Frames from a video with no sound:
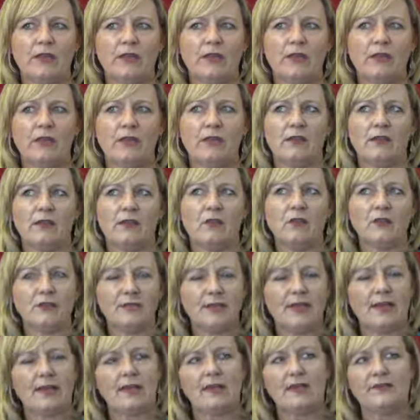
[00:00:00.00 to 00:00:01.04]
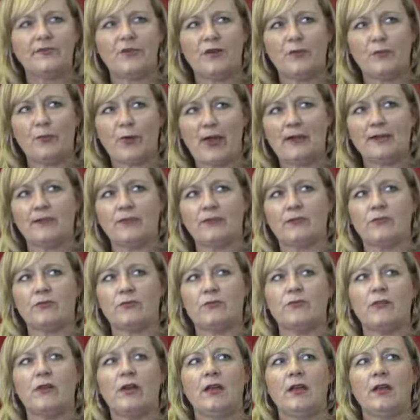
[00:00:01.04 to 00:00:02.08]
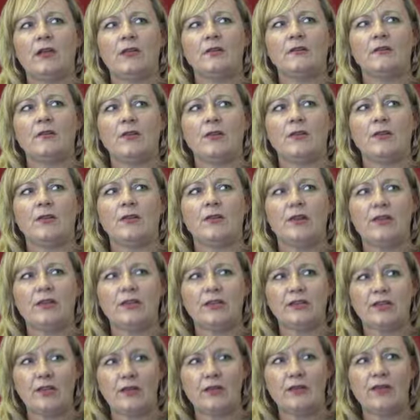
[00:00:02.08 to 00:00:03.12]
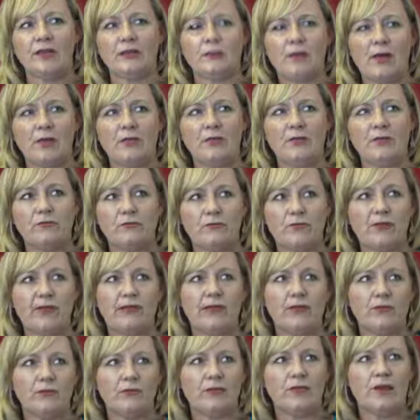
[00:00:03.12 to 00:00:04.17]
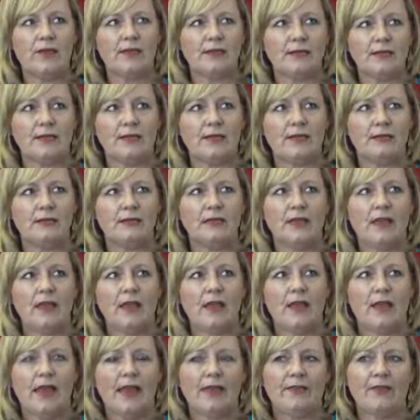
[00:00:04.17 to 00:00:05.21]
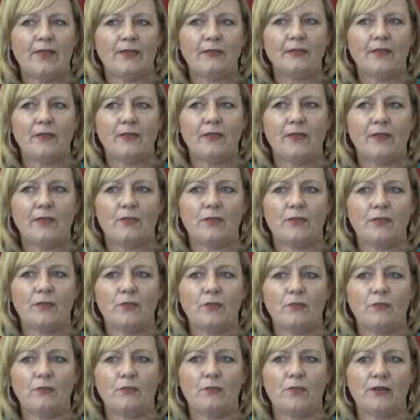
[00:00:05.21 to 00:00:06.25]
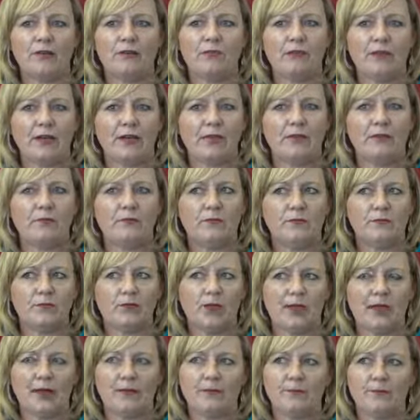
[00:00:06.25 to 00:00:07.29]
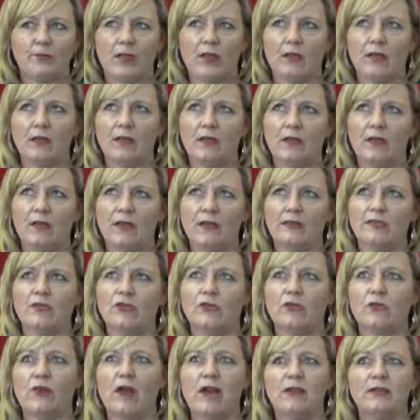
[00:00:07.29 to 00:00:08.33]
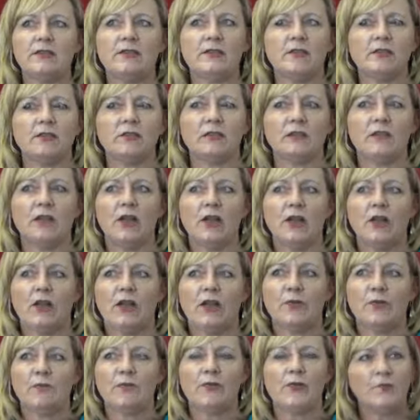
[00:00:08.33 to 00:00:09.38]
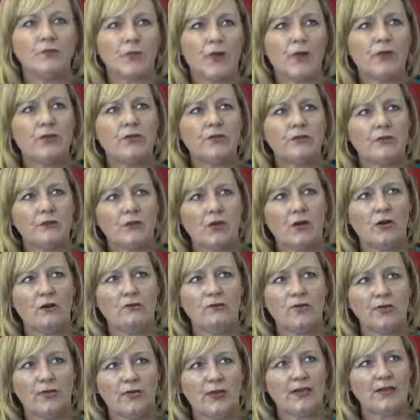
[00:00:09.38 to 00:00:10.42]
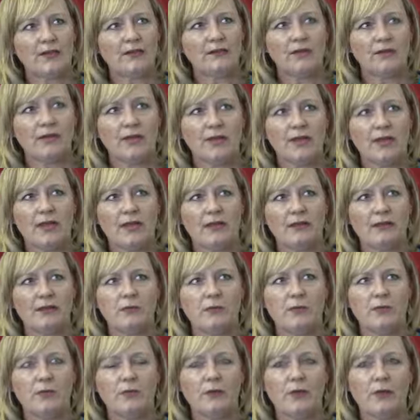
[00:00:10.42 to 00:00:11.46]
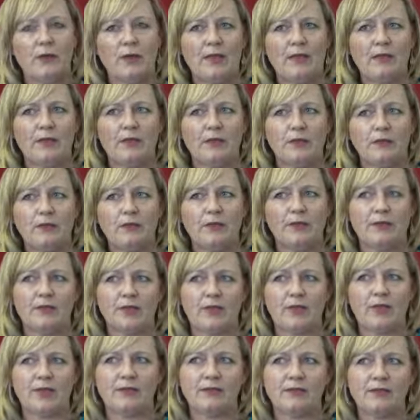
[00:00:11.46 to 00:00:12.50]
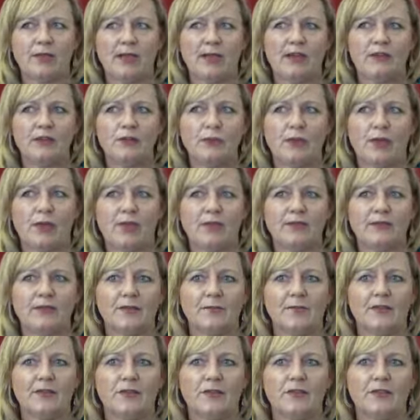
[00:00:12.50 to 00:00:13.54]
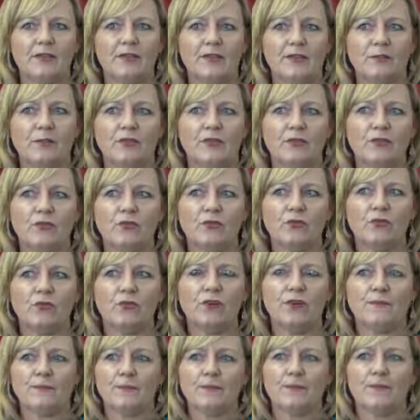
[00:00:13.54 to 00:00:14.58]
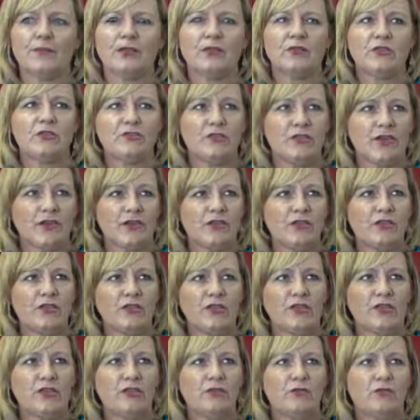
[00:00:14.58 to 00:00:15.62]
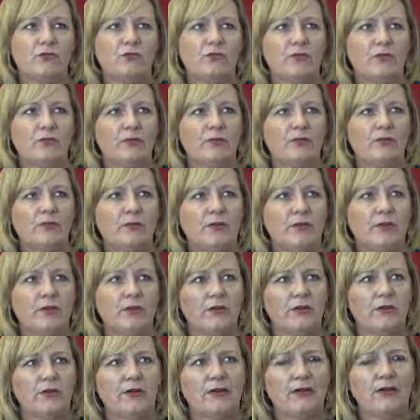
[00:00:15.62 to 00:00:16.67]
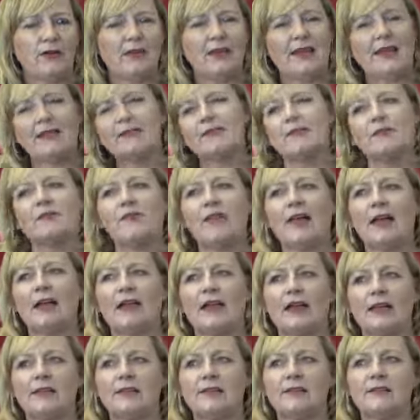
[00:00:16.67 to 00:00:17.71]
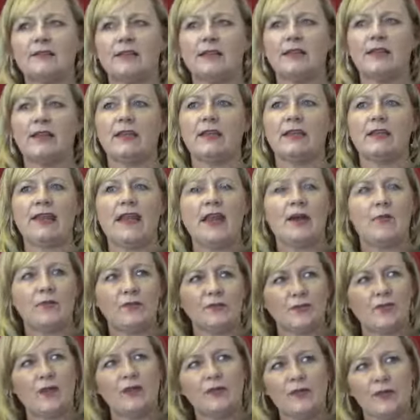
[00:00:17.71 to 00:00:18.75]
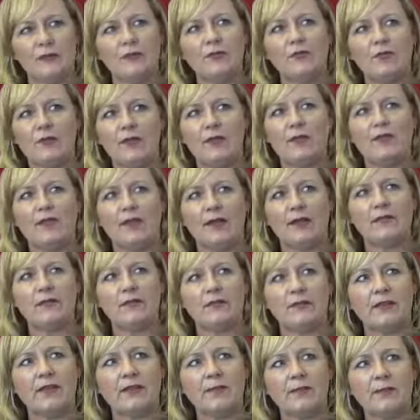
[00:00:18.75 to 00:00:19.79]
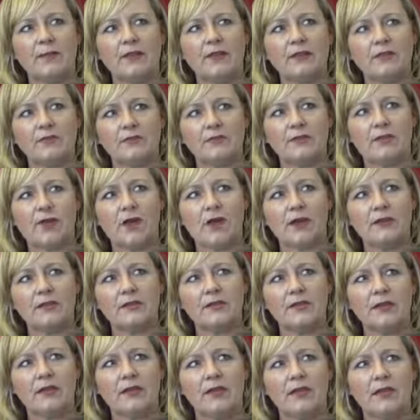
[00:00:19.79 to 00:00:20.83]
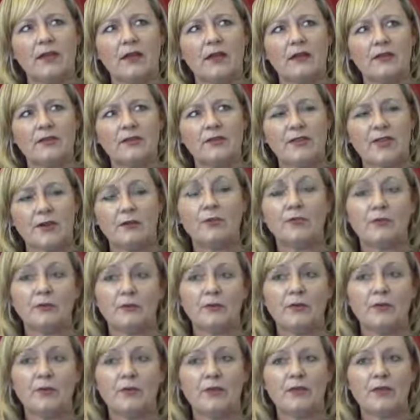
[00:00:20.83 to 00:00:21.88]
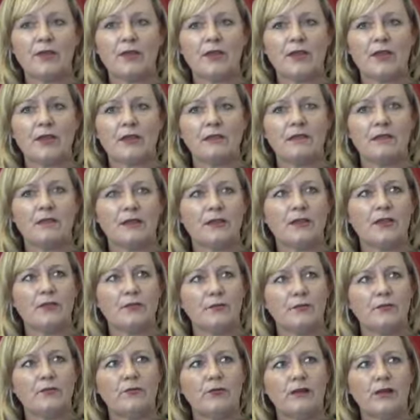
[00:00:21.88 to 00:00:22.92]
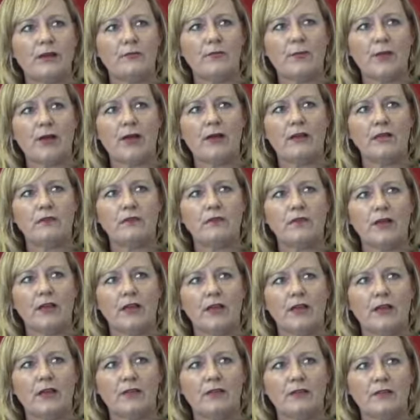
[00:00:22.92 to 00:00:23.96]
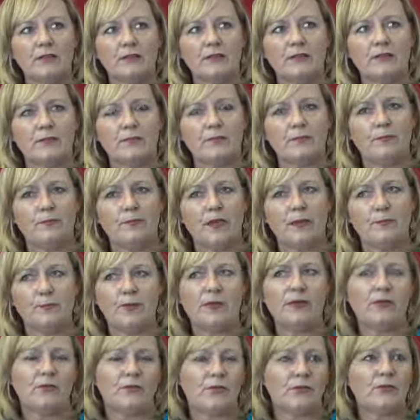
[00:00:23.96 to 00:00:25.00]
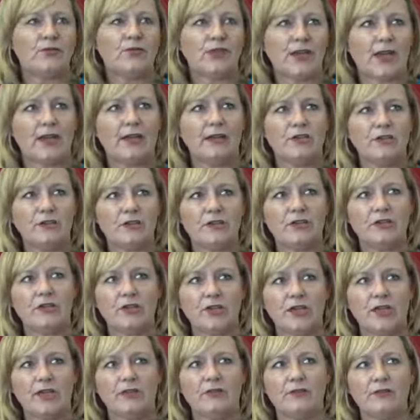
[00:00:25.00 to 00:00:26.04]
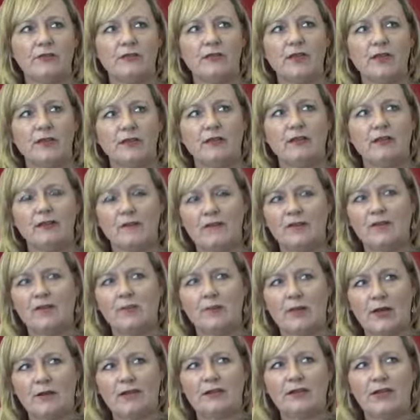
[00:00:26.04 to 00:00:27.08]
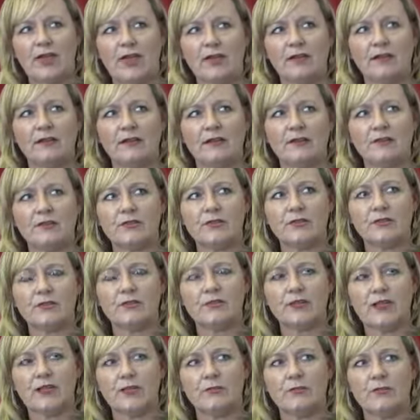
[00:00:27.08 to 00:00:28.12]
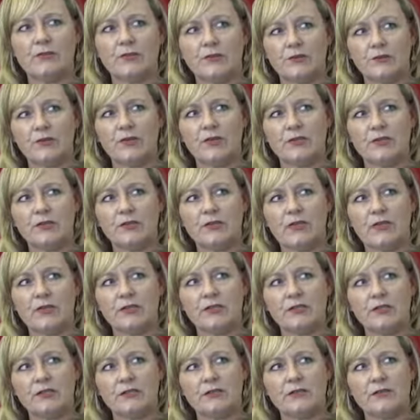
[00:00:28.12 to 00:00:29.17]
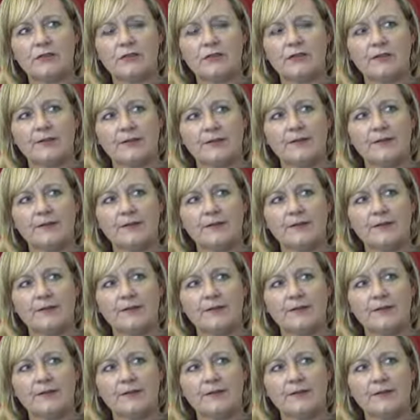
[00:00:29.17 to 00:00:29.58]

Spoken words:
the content is very practical. So they're actually going away with really good ideas, and that's something that we've really, I guess, tried to promote over the last few years. We went through, I think, a stage where some of the content was more strategy or, you know, less of that case study, and now I think we've got that mix right. And so that would be one of the things that I think we're really proud of that's been a real change this year, is that level of practicality associated with the presentations.